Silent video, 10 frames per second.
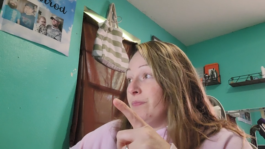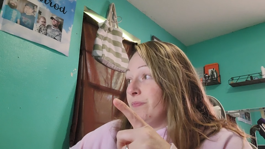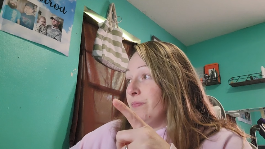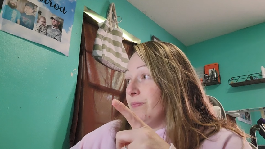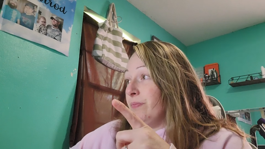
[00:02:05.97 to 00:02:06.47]

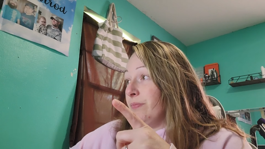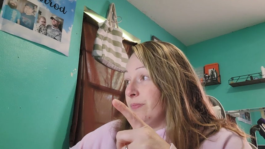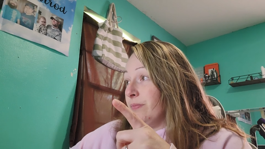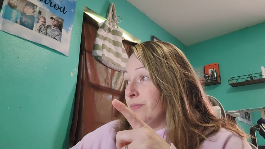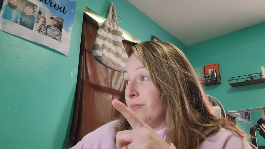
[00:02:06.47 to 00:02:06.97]

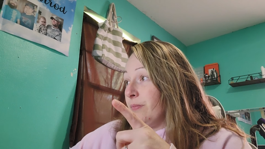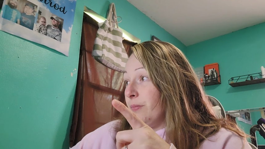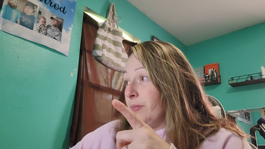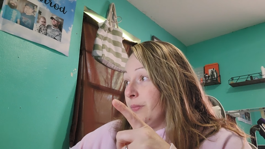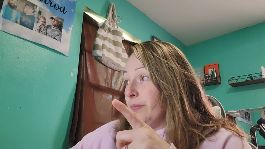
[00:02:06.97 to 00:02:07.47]

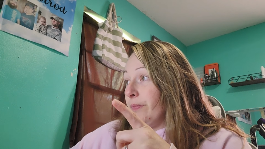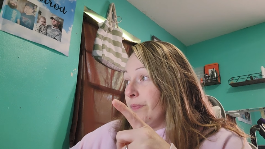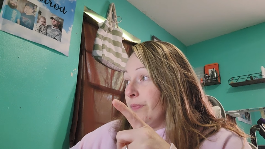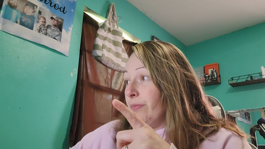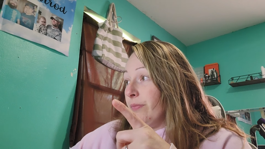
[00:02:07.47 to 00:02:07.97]

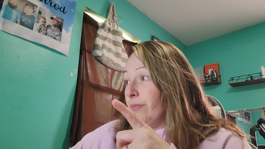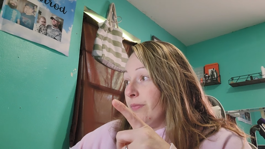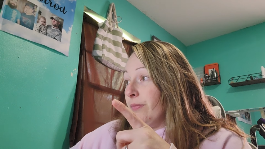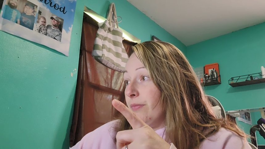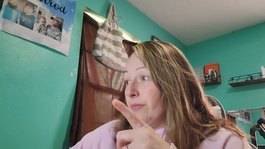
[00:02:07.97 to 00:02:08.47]

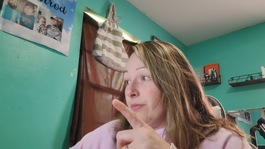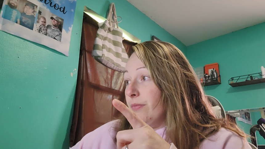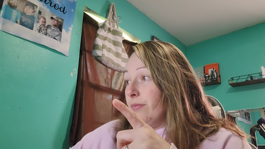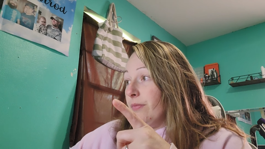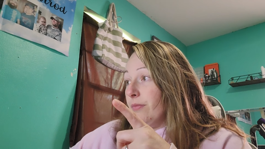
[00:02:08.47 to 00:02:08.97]

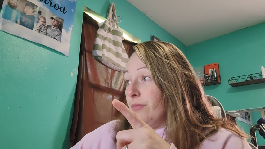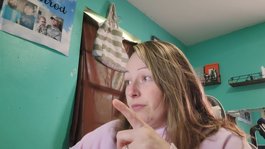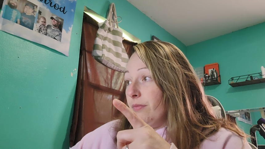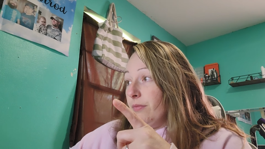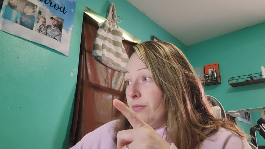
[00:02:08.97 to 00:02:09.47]

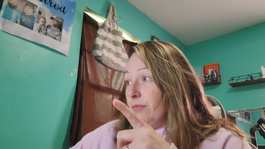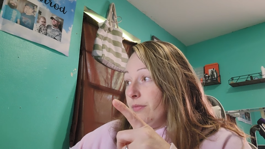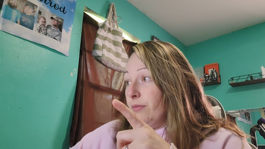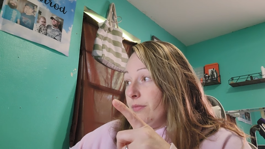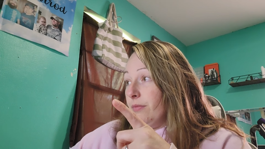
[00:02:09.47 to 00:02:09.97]

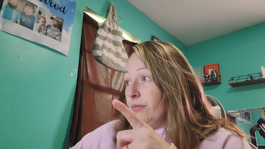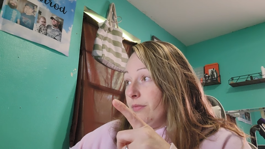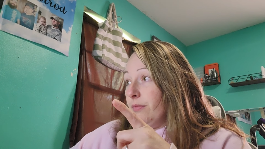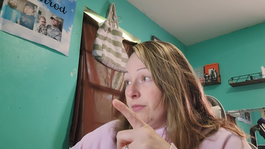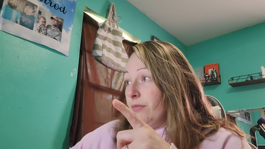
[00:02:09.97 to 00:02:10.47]

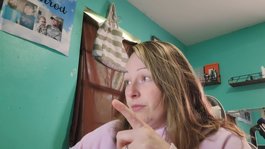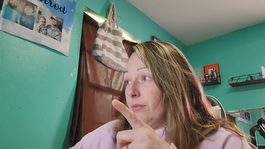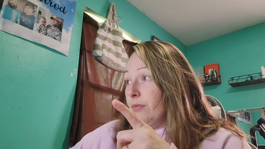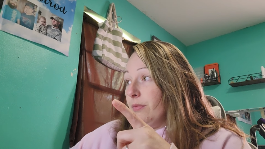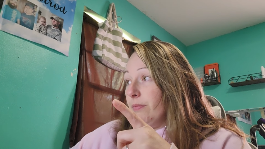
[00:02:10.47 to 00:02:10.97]

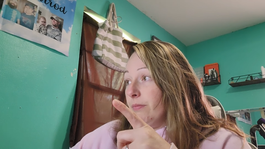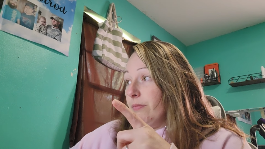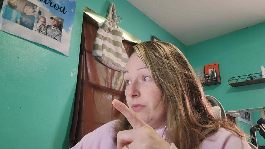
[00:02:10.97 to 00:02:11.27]
[no speech]